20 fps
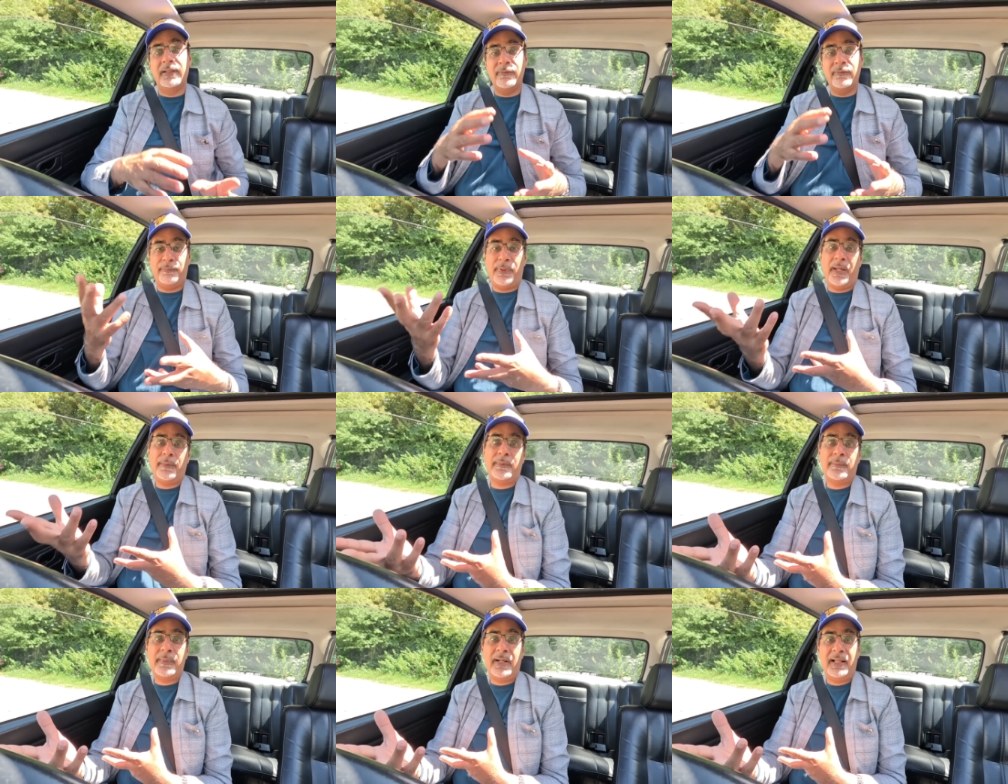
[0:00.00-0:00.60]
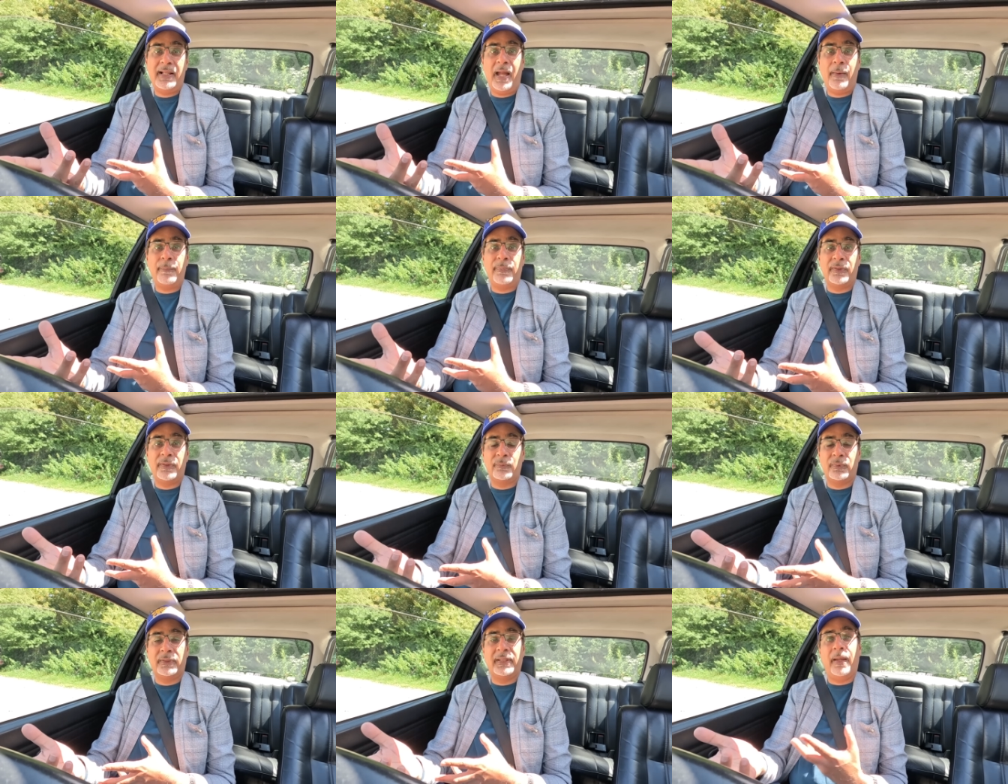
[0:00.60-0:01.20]
if pay per mile
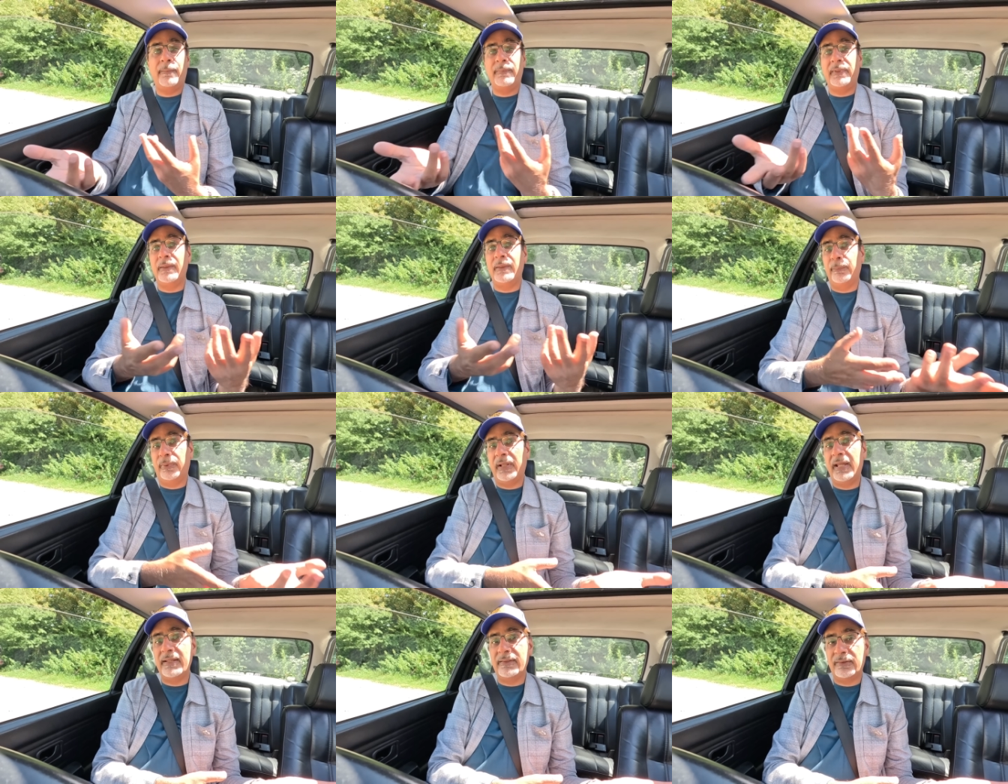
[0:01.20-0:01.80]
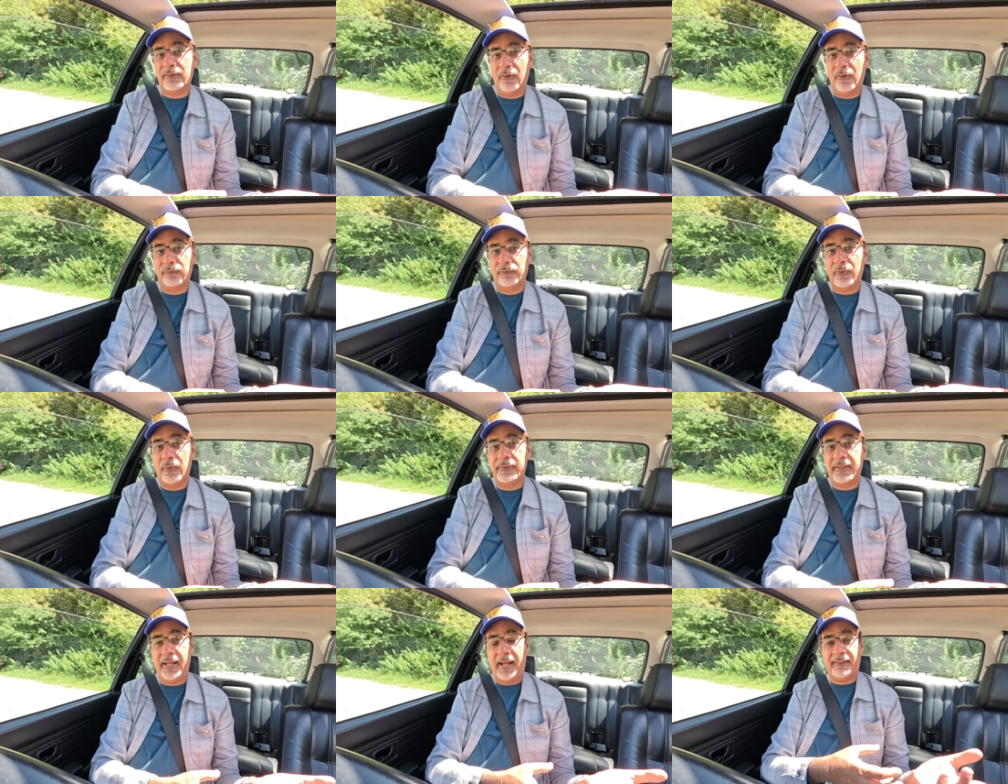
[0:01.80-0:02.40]
happens, would that be in place of
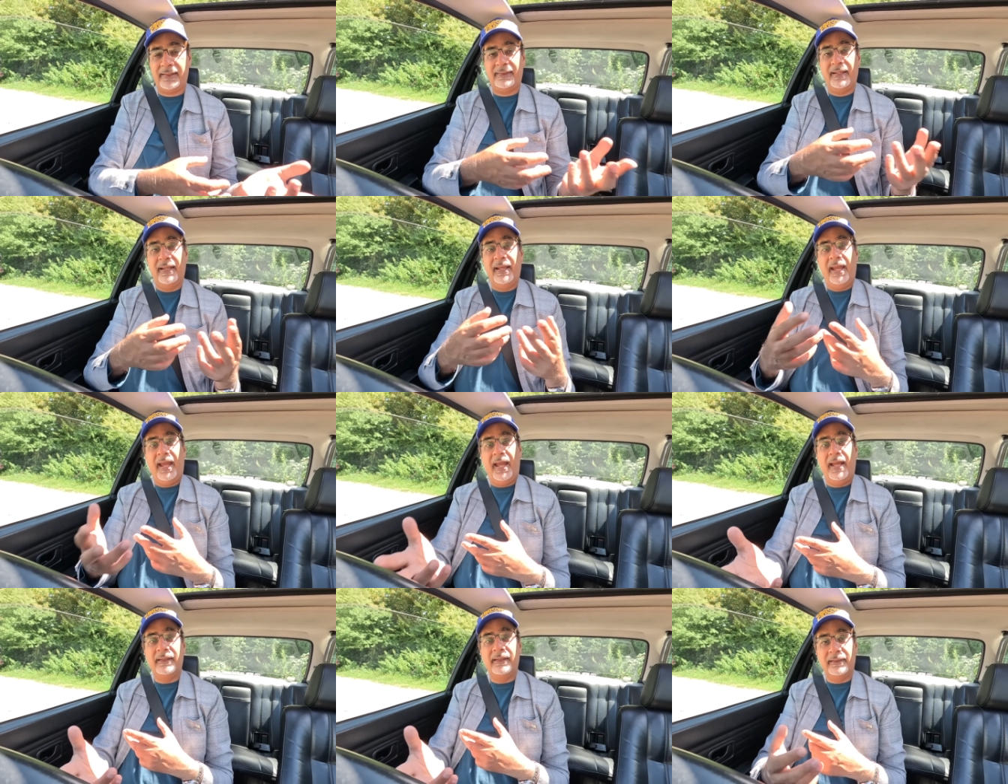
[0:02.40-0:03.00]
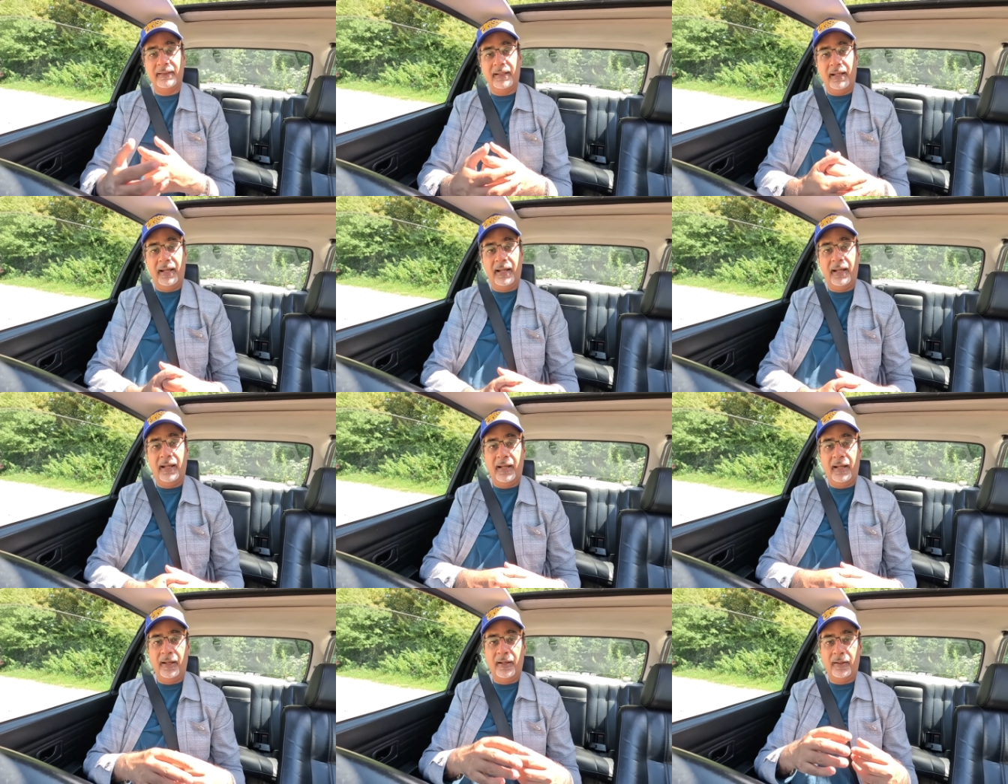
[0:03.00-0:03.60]
road tax and, uh,
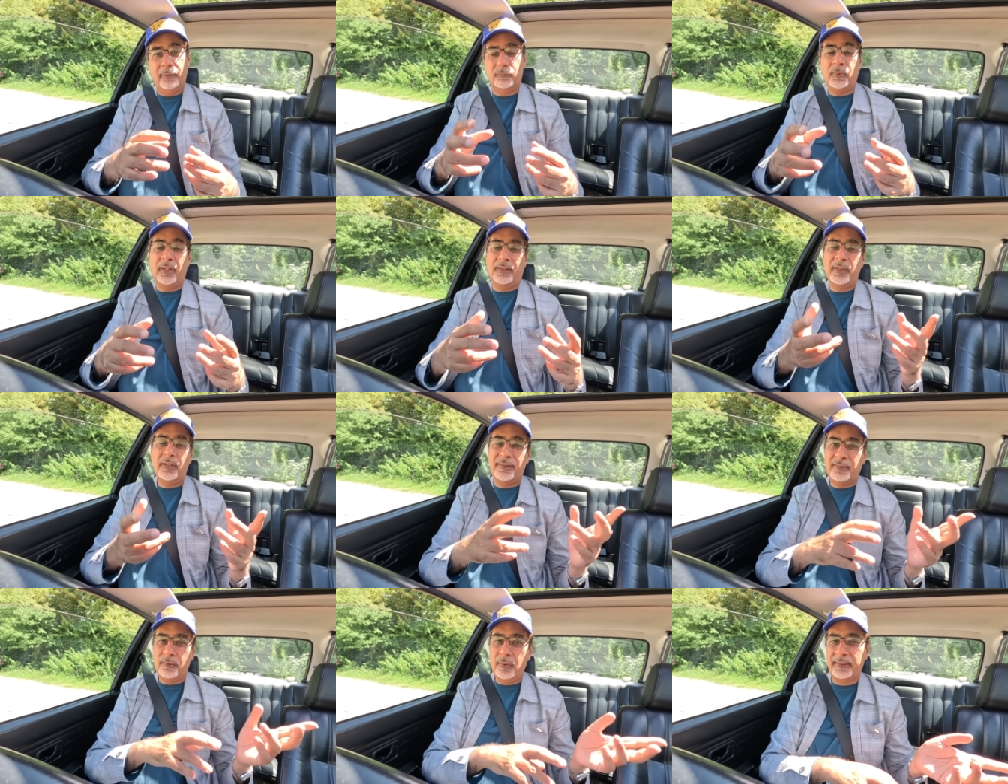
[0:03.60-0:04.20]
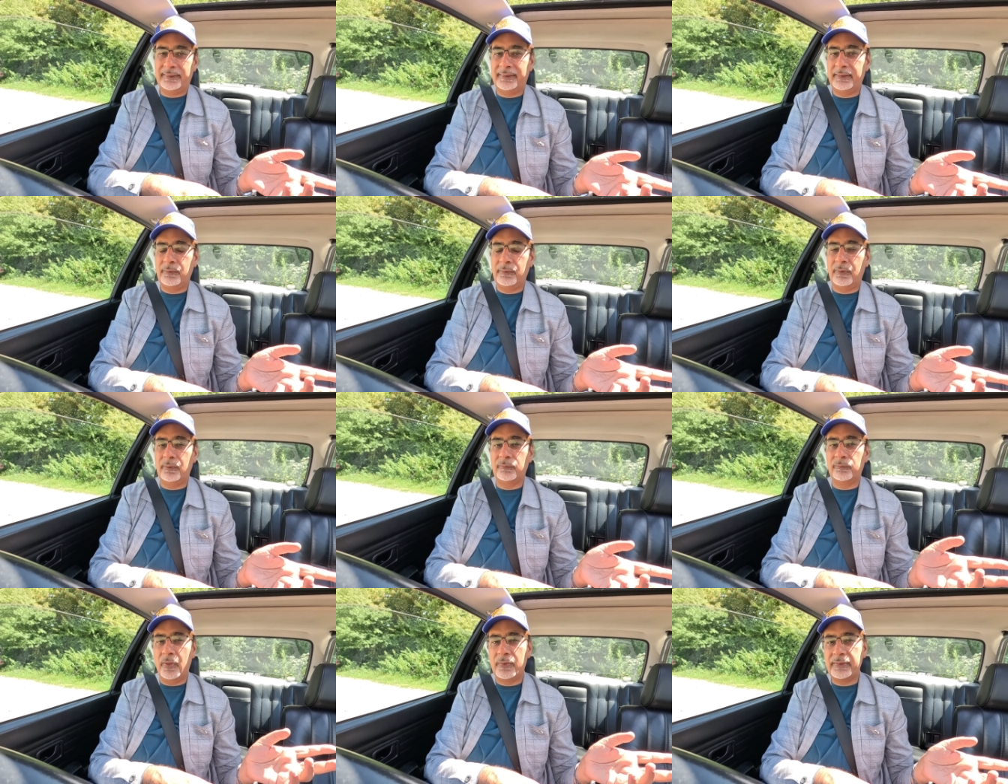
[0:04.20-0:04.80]
uh, well, it's not actually
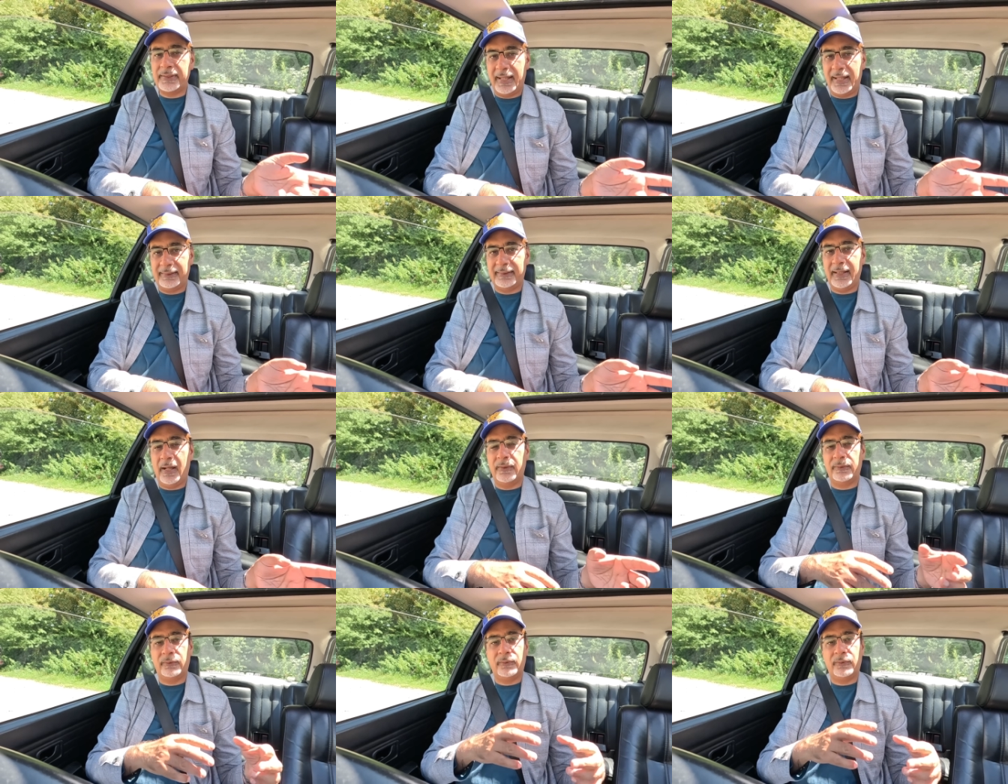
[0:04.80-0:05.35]
called road tax now.